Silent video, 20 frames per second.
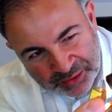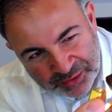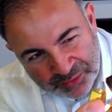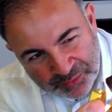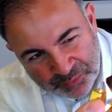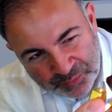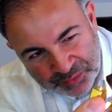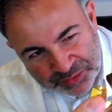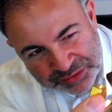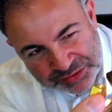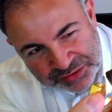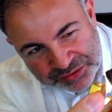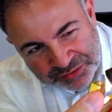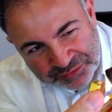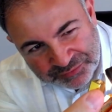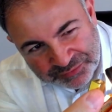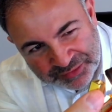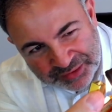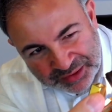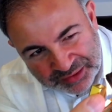Once
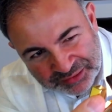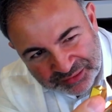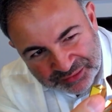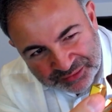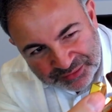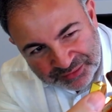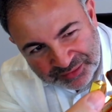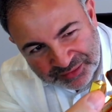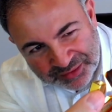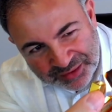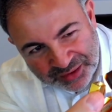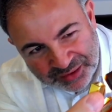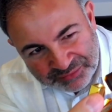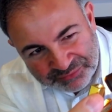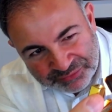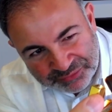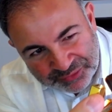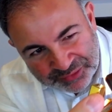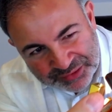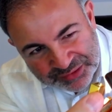you've got good
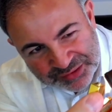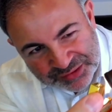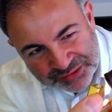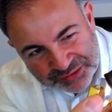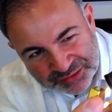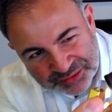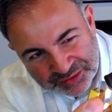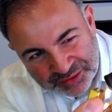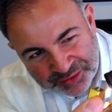coverage